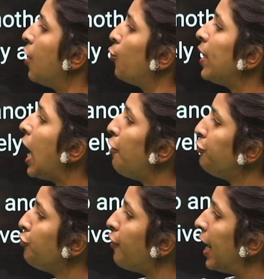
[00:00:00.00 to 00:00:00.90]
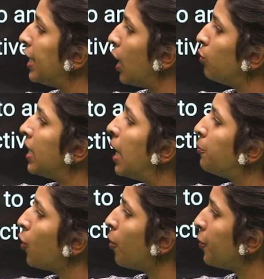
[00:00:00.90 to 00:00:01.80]
We have to find out the
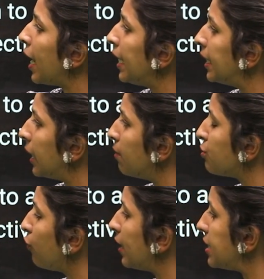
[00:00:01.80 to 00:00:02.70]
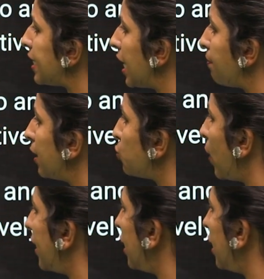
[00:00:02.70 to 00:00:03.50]
appropriate terms for the statements 1